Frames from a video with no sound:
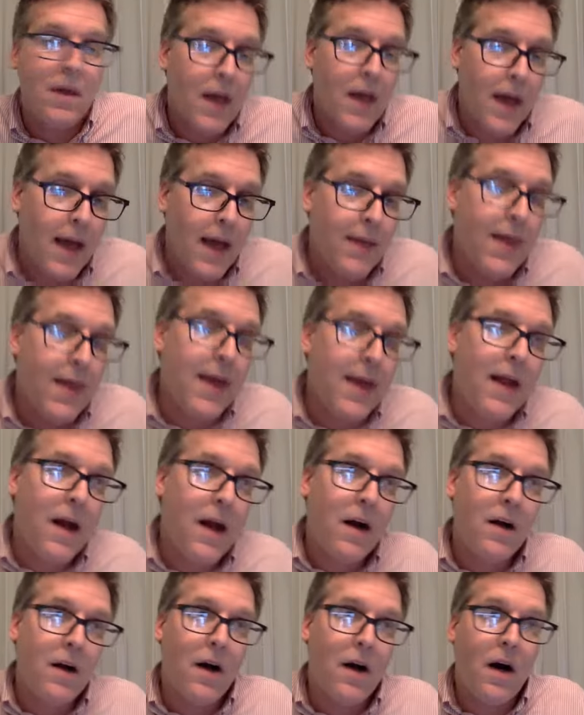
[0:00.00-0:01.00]
And then
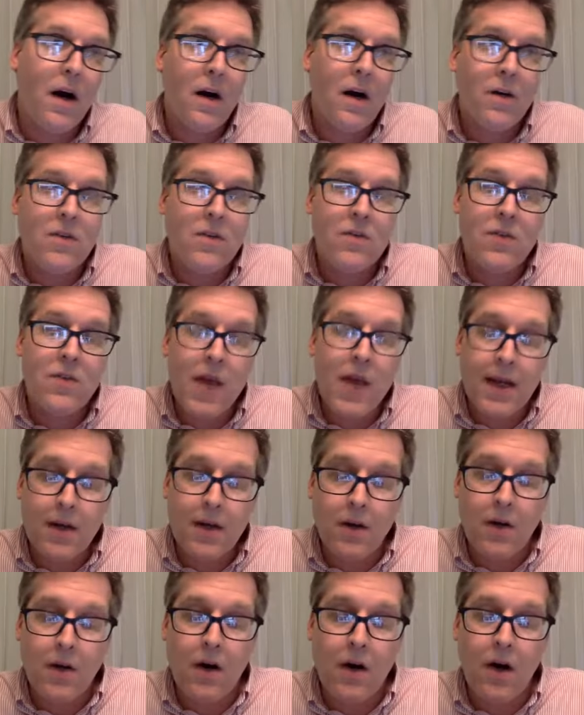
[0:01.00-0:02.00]
our
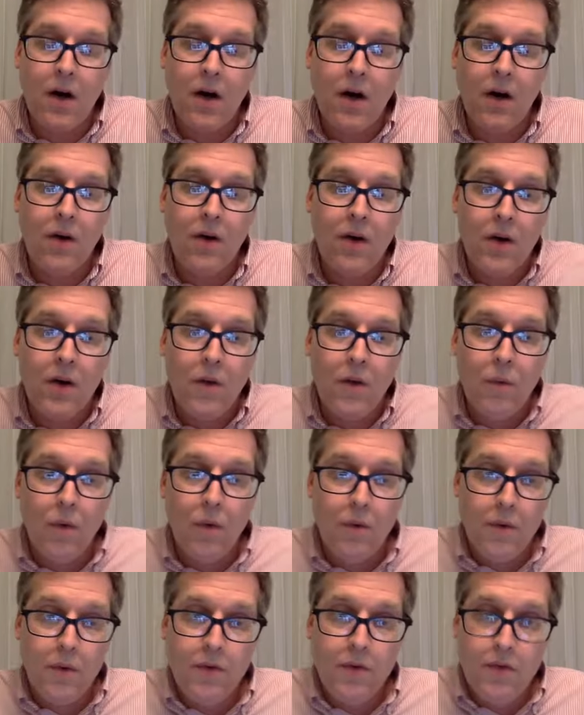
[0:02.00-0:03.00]
second call,
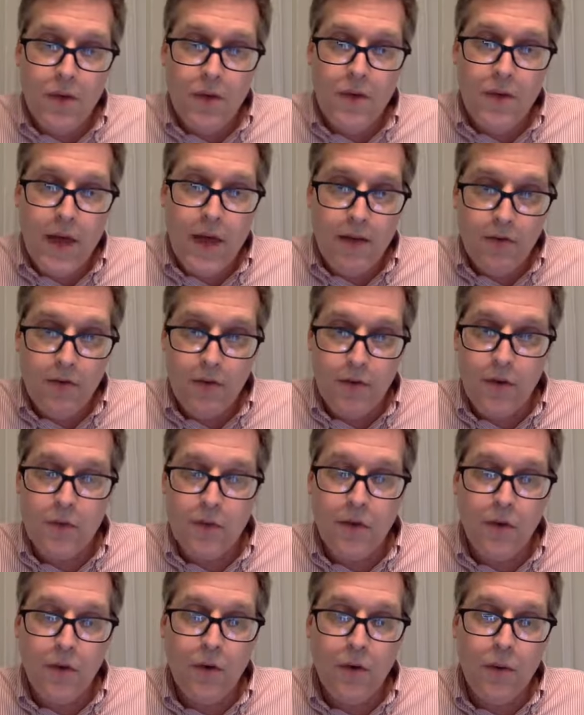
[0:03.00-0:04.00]
we'll review that
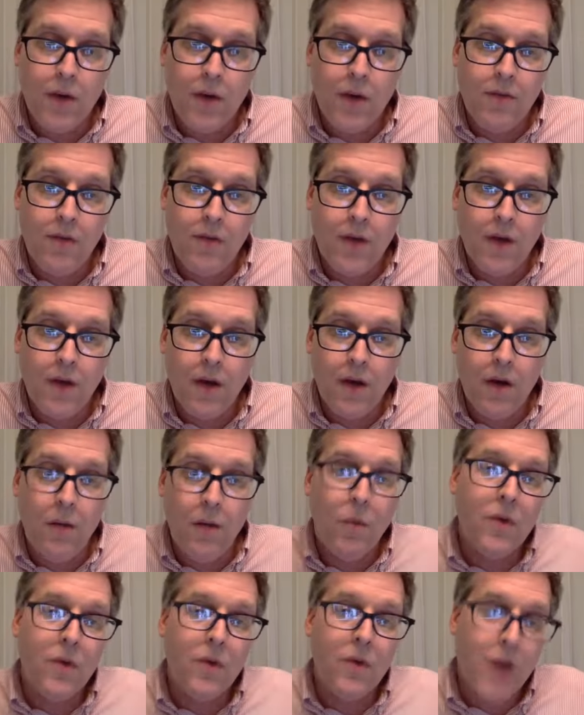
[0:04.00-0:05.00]
first little quick video.
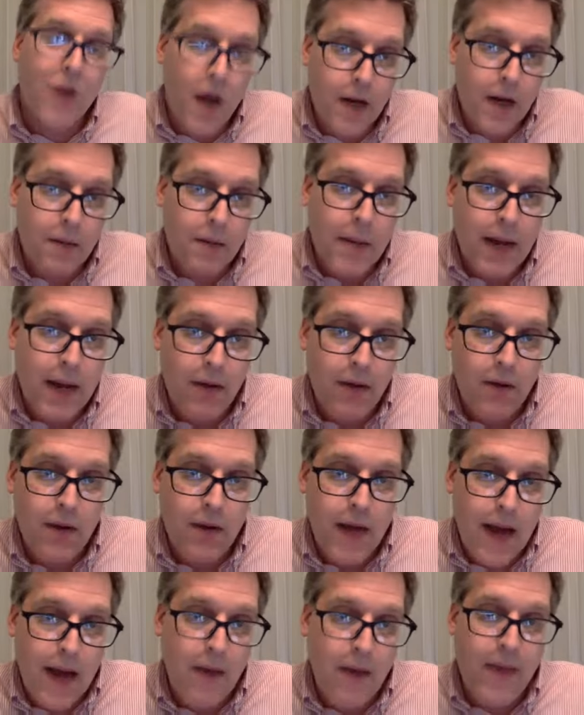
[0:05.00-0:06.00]
We'll talk about
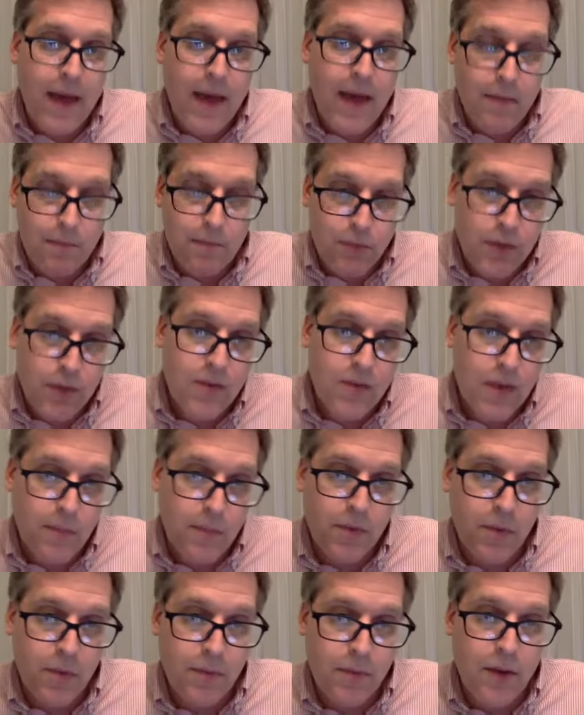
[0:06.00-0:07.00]
how that
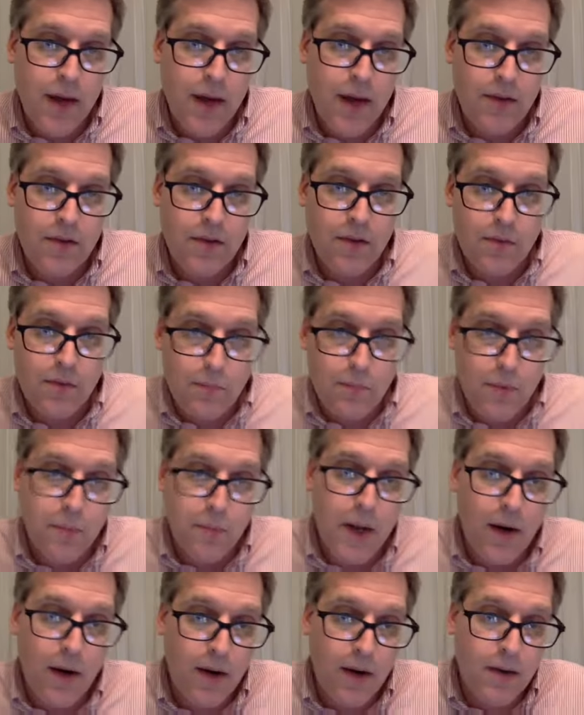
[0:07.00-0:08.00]
preceptor process,
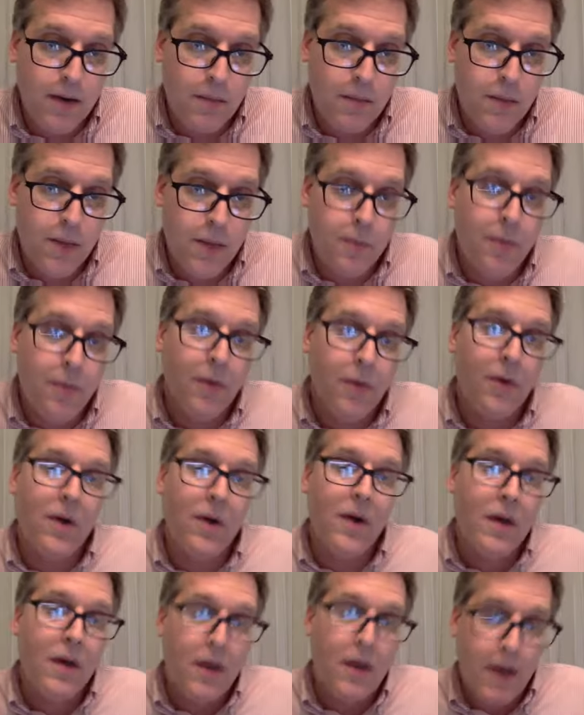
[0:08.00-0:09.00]
preparing the people,
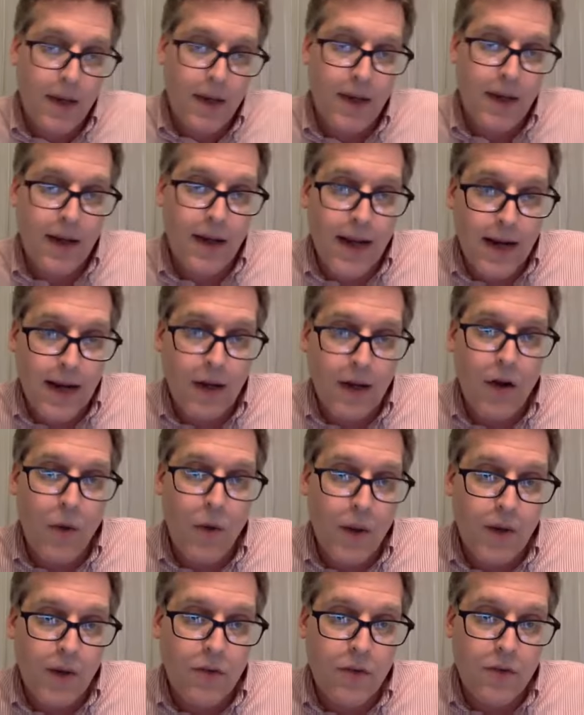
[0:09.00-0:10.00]
and then kind of
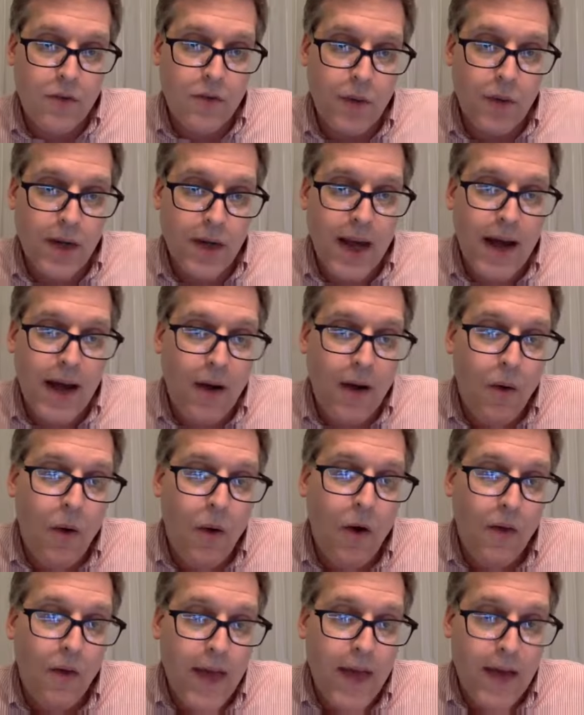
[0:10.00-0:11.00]
going through it, how
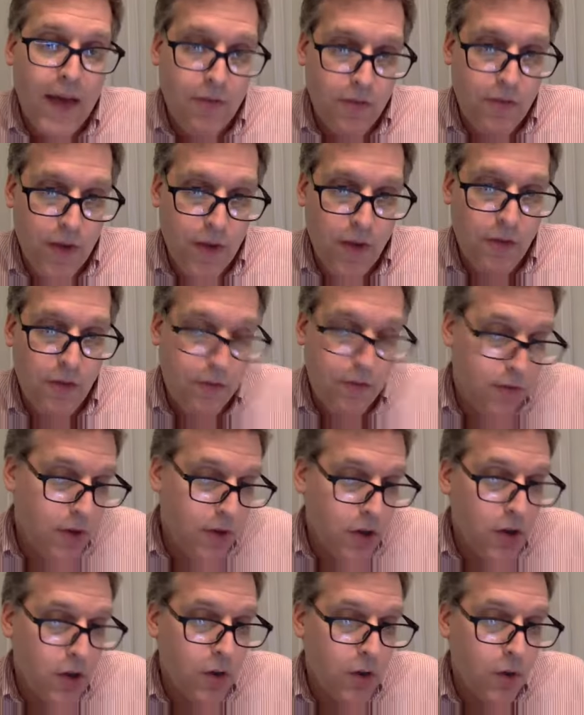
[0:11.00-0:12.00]
all that felt for
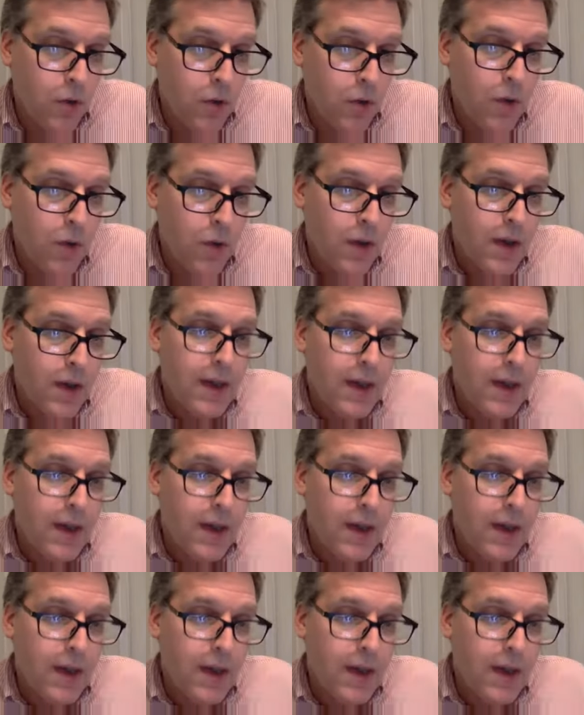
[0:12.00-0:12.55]
you.